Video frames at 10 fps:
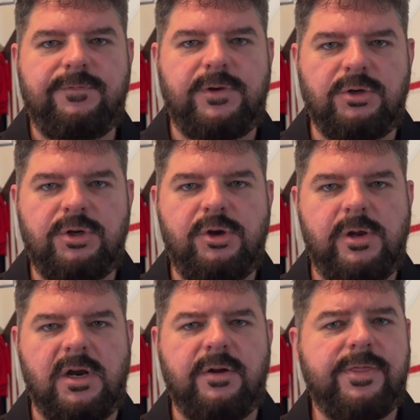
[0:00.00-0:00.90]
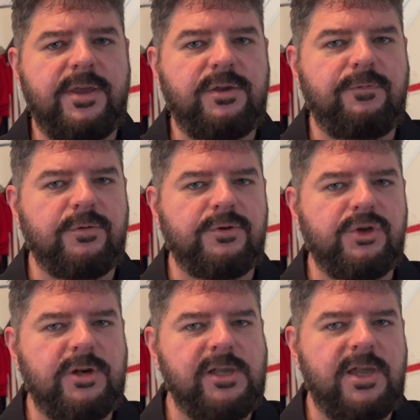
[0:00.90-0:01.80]
If you're new here, thank you for
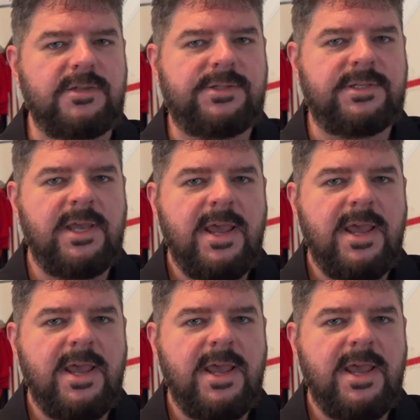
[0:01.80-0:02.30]
joining us.